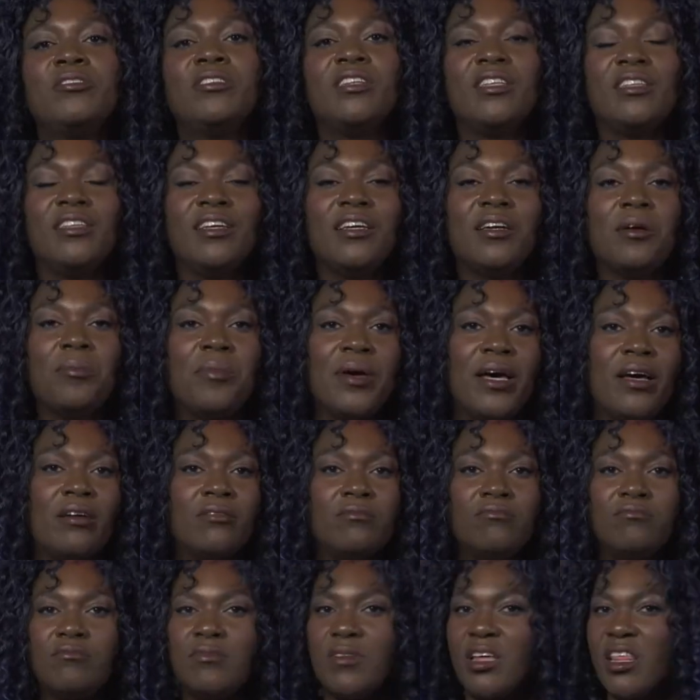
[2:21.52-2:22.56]
to think
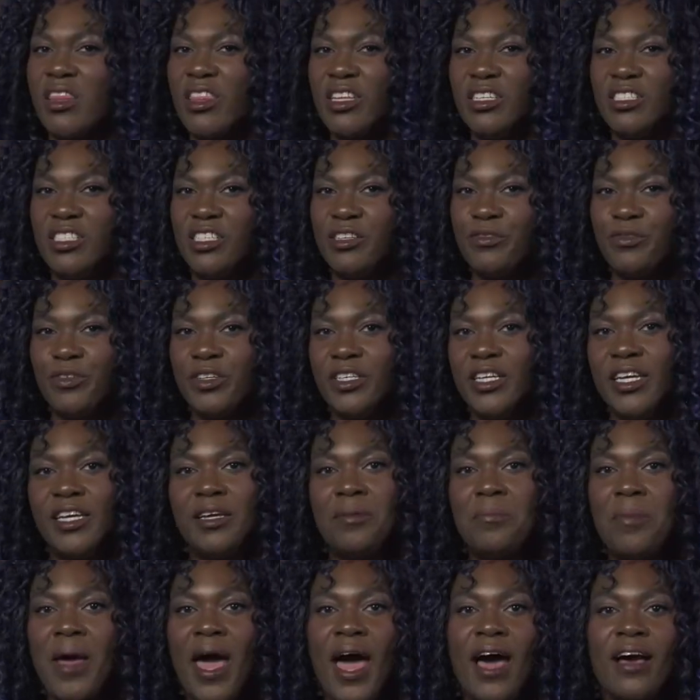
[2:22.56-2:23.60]
about the different
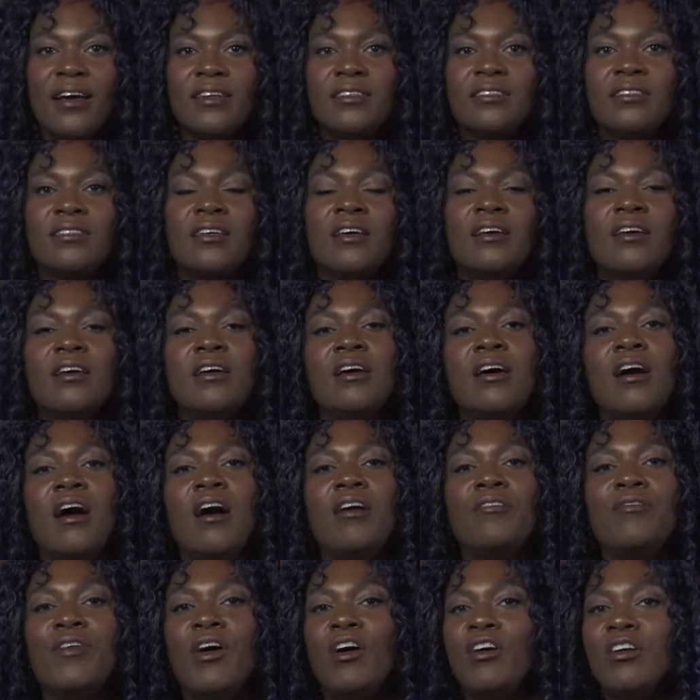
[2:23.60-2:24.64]
impacts
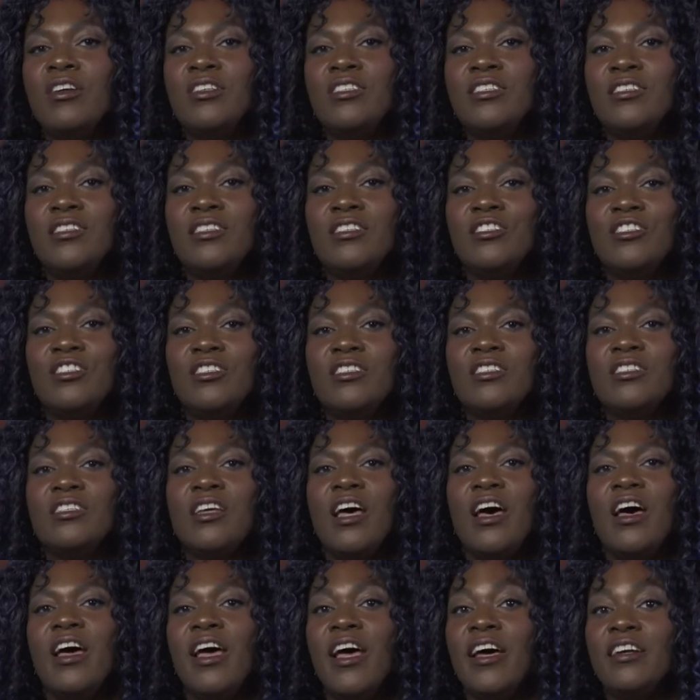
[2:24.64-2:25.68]
of our decisions
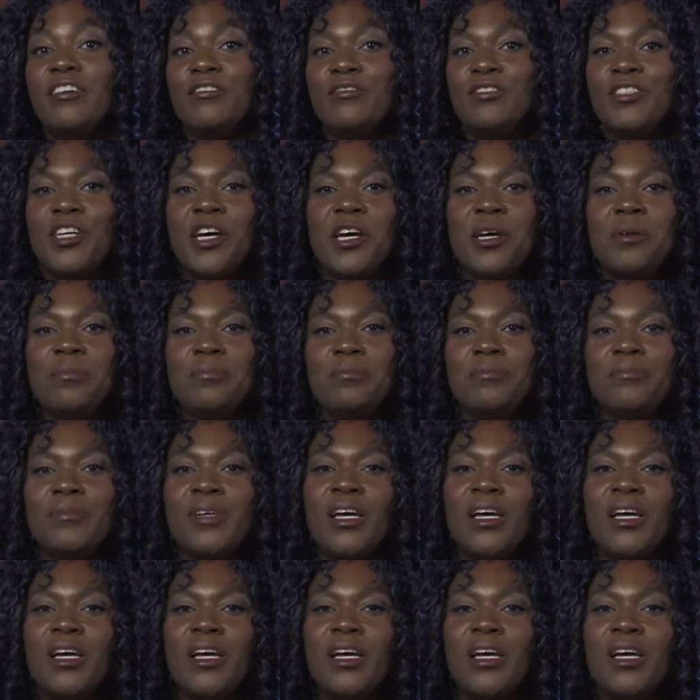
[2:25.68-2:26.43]
ahead of time